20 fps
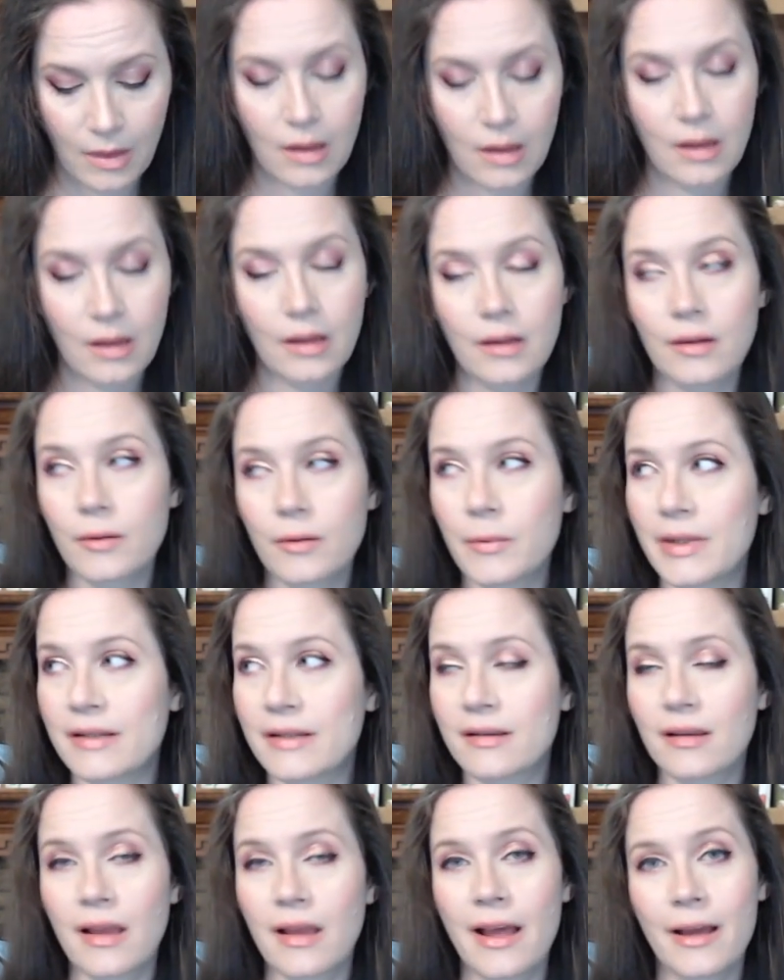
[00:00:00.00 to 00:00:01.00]
"Here we
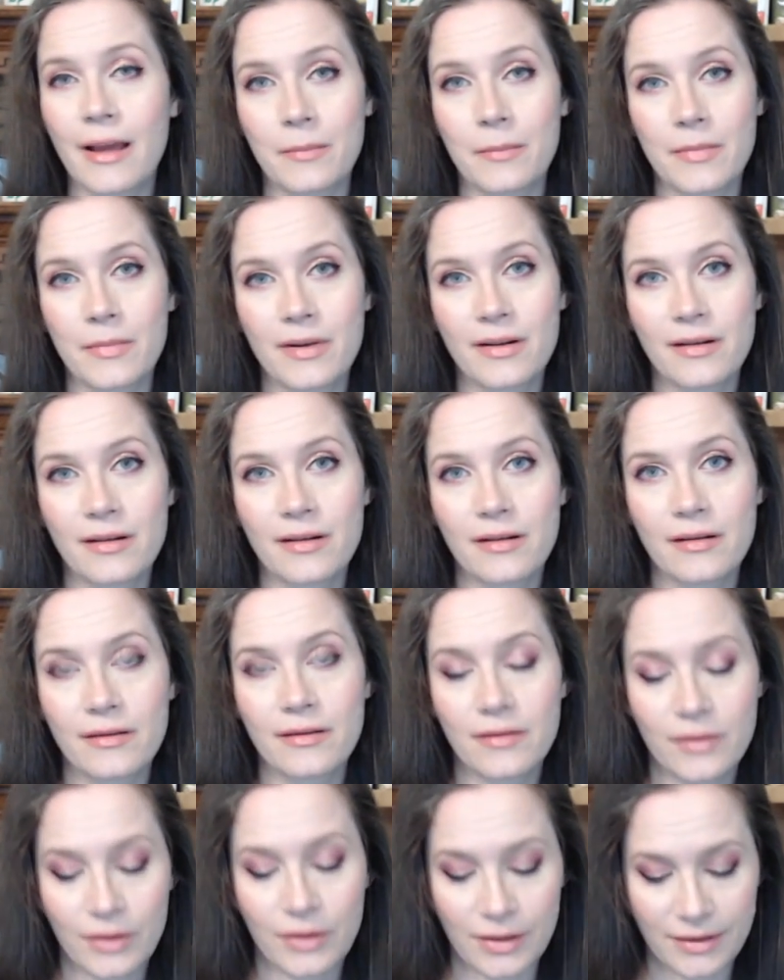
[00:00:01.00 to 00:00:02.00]
slept,"
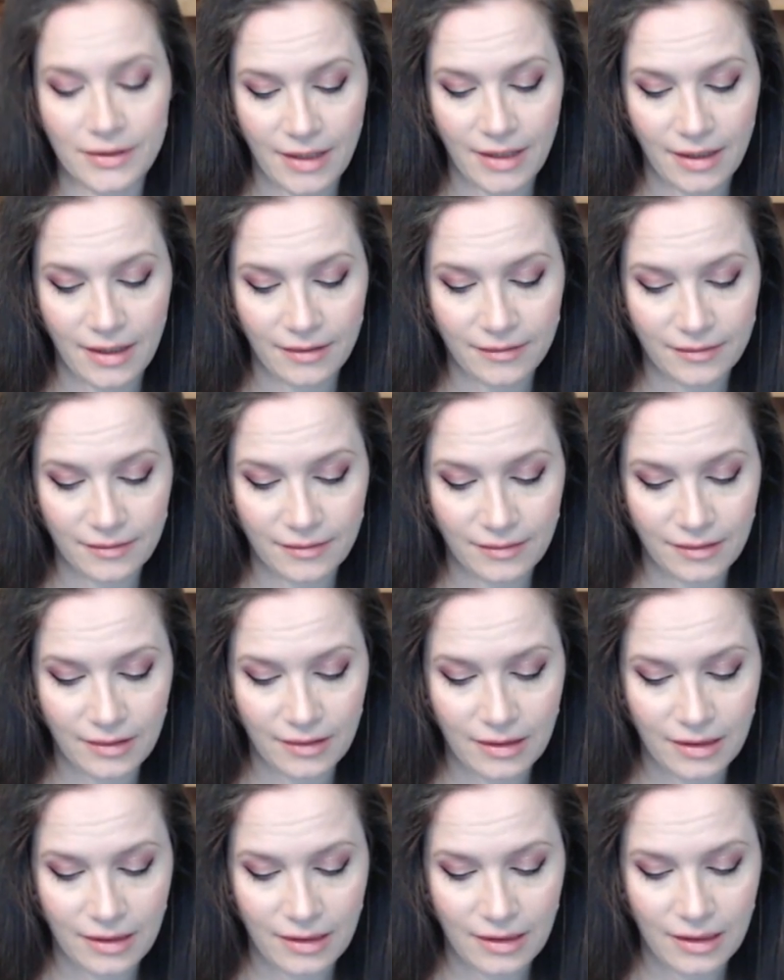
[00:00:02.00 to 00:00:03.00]
she says,
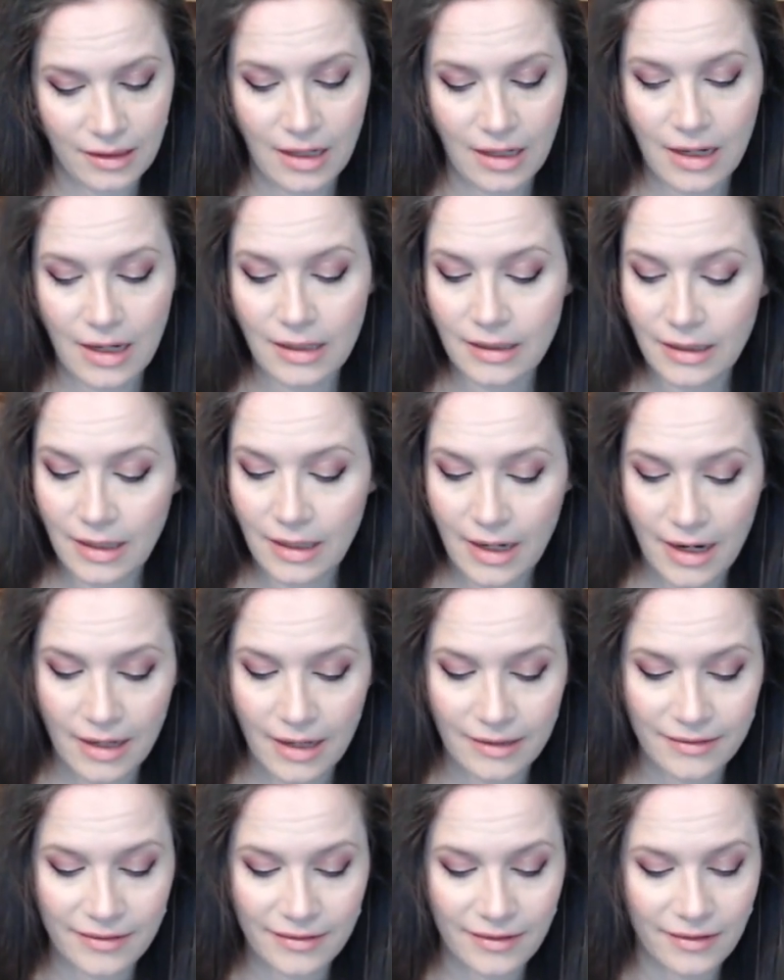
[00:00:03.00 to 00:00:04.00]
and he
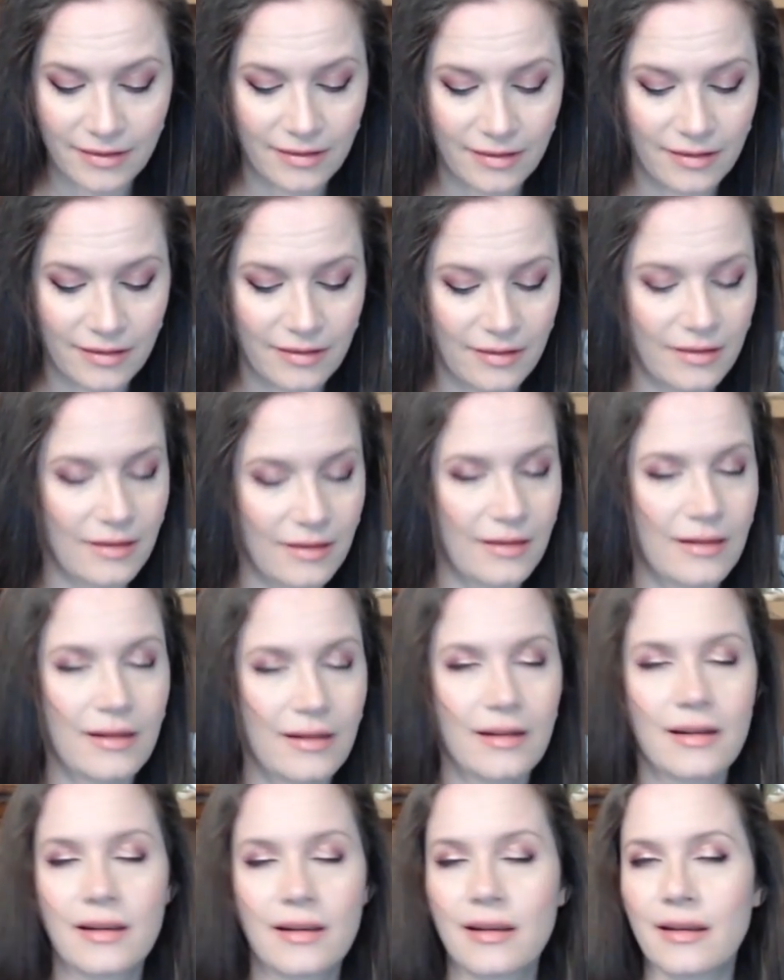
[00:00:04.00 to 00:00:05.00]
adds,
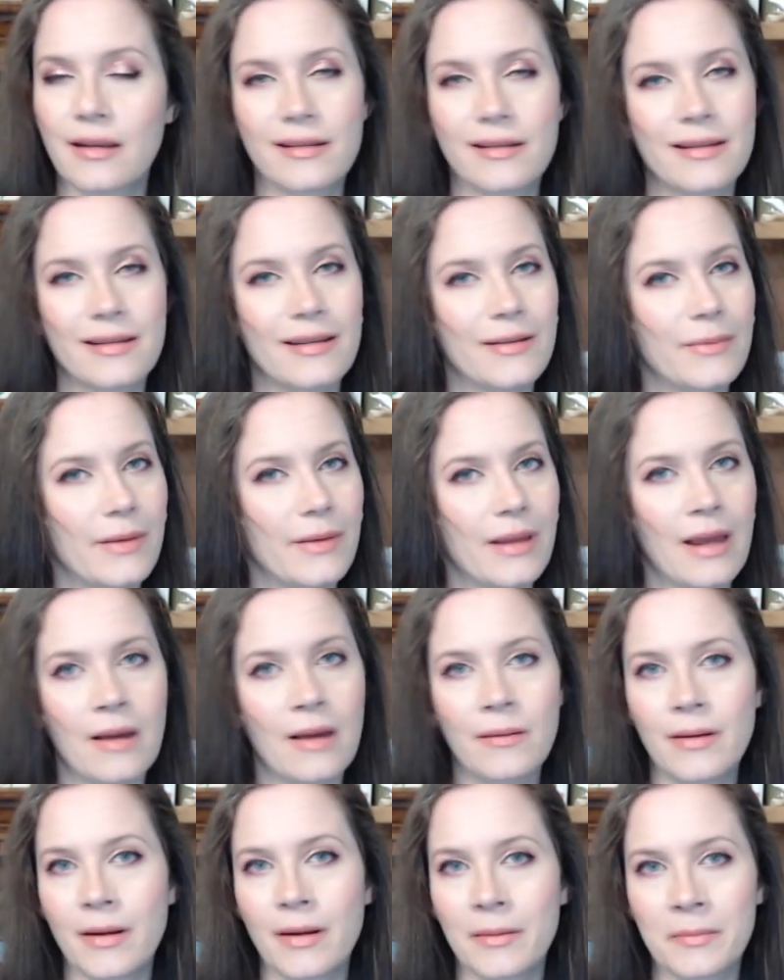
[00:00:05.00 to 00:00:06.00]
"kisses
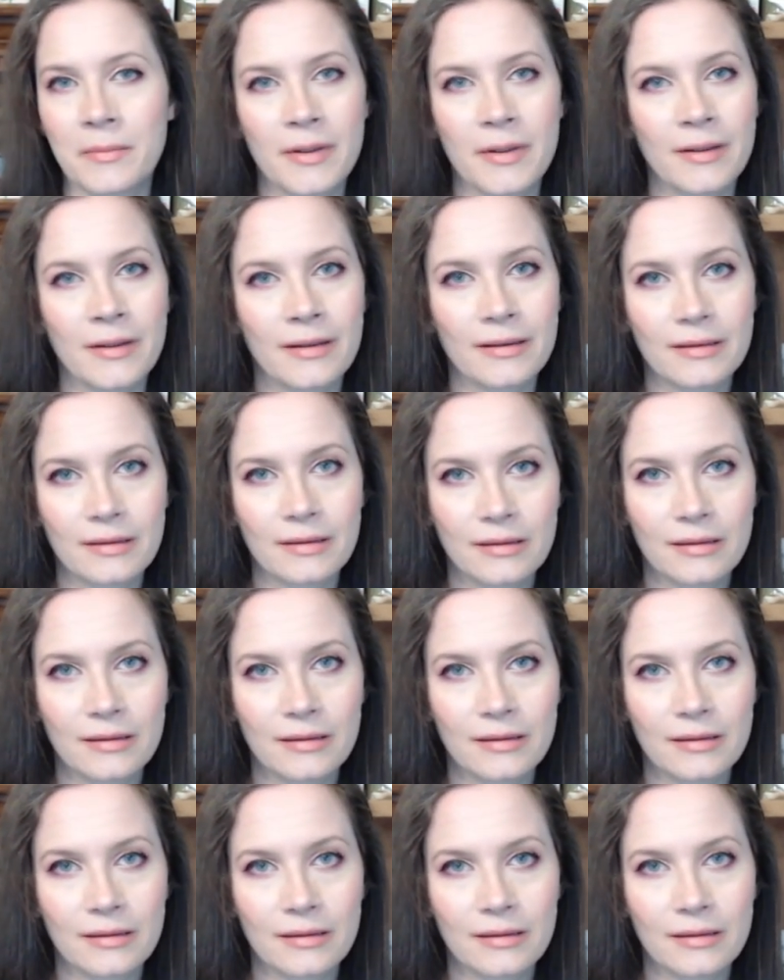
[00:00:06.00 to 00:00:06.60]
without number.